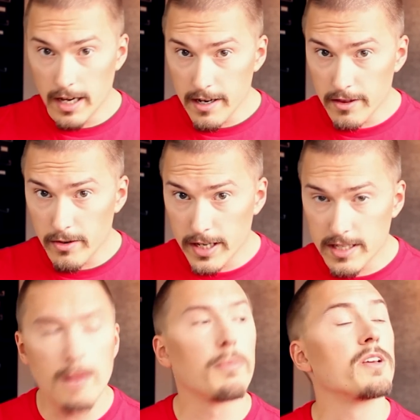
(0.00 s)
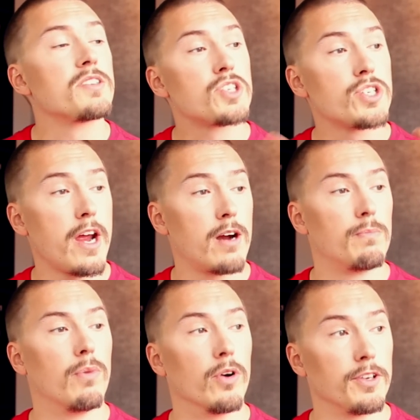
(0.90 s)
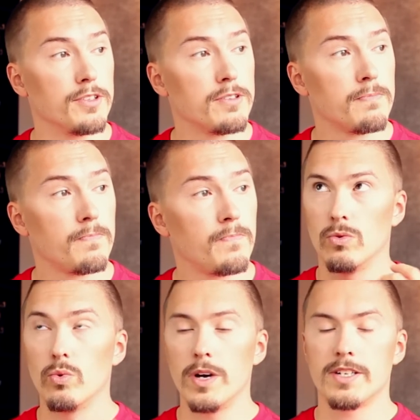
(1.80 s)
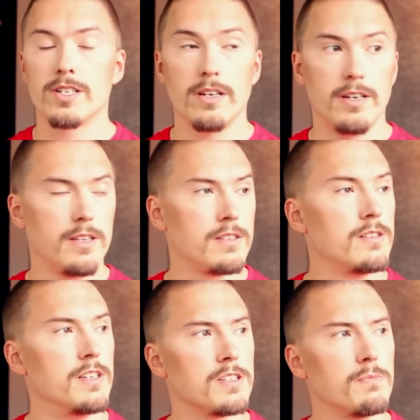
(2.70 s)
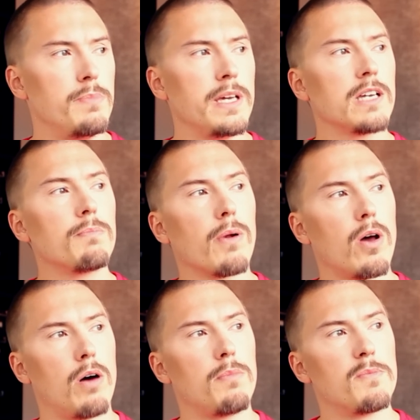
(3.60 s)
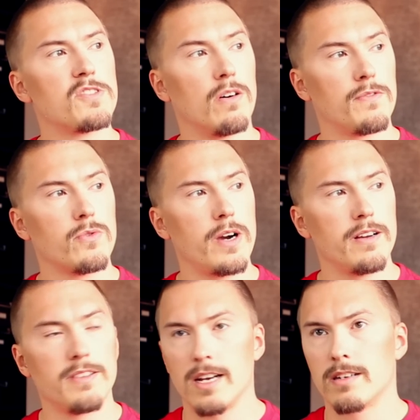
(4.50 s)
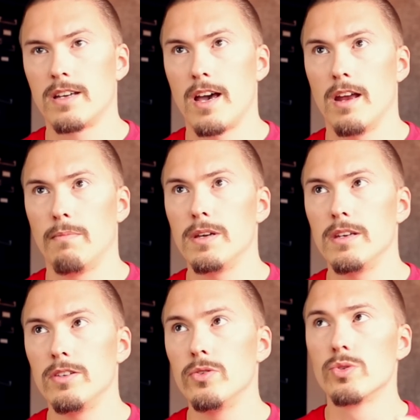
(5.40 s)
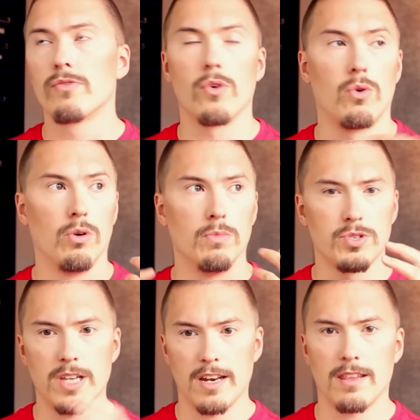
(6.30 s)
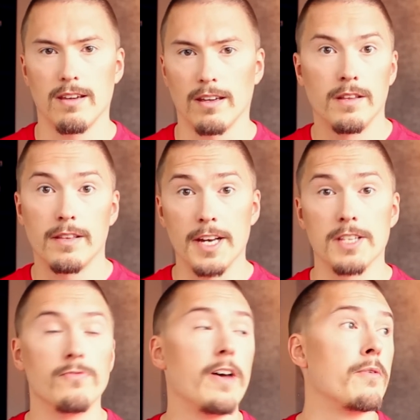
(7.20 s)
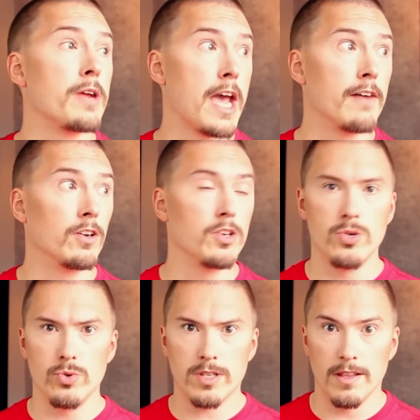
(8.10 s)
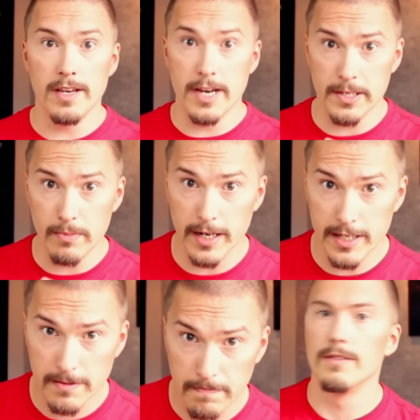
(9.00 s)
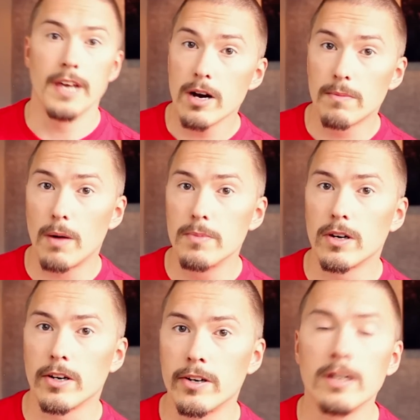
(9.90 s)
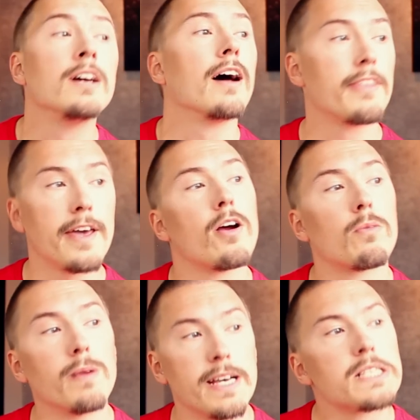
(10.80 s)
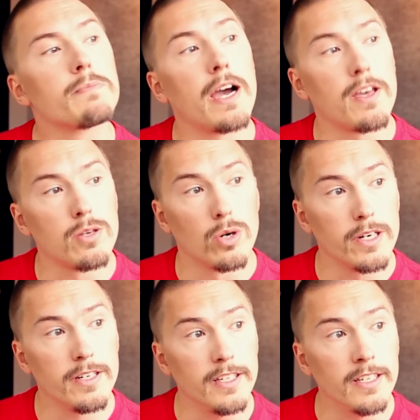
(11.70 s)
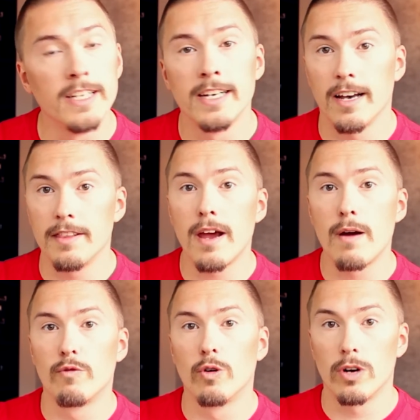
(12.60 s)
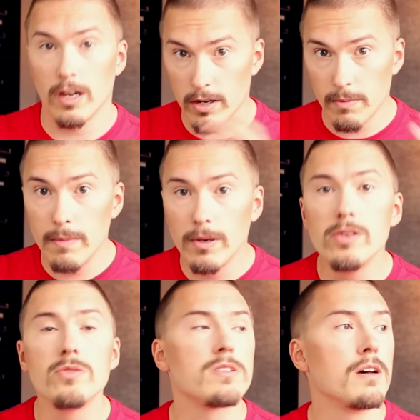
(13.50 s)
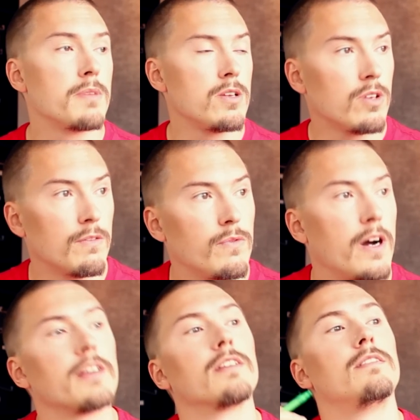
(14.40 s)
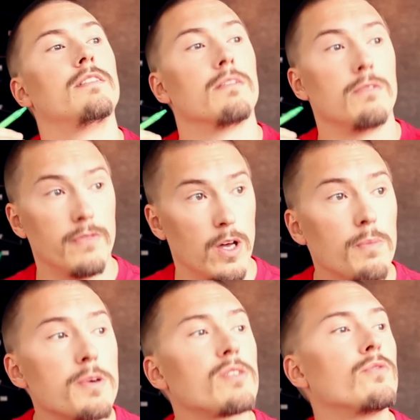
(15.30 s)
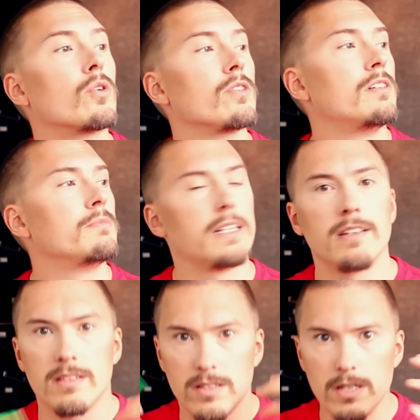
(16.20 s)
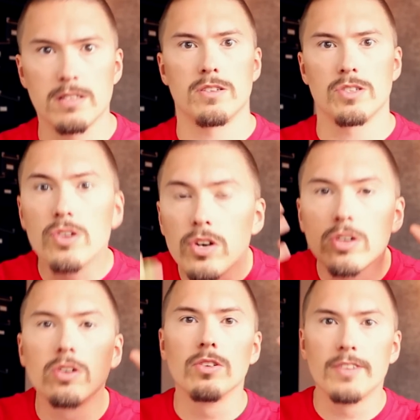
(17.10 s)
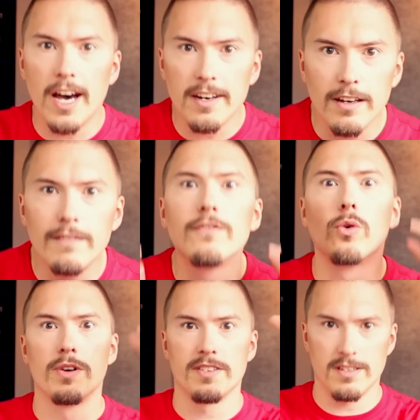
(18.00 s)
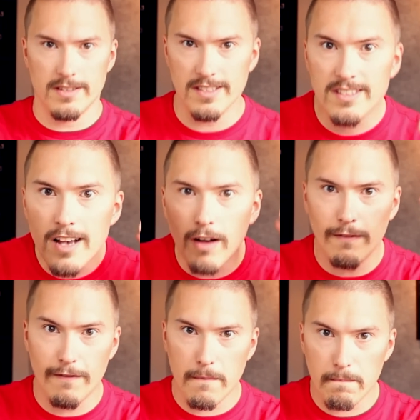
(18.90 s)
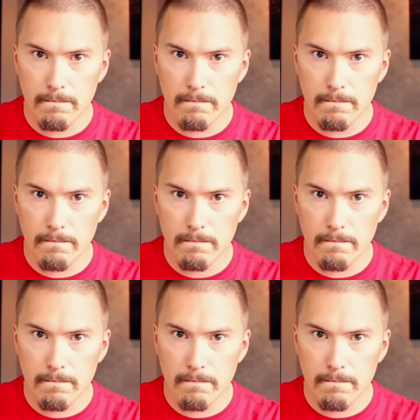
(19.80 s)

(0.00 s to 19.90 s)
Another example is SharePoint, which is this big blob of software that can be used for almost anything that is very heavily used in the enterprise. They are popular and they are blessed by authority, and therefore a lot of people use them and you can find developers for them, and it's just a circle that enforces itself.